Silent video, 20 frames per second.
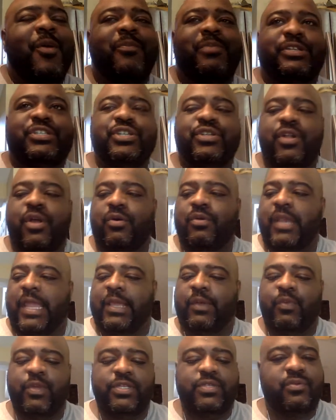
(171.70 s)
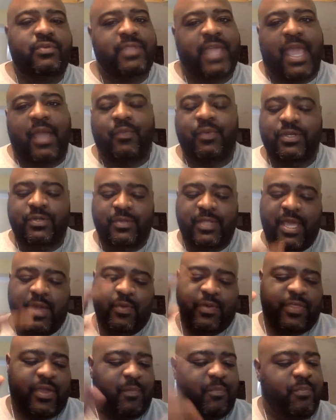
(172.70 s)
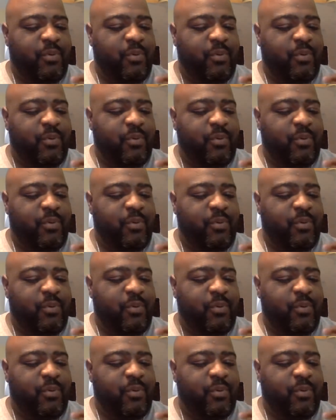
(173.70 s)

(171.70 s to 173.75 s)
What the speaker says: like we do that. We do that with our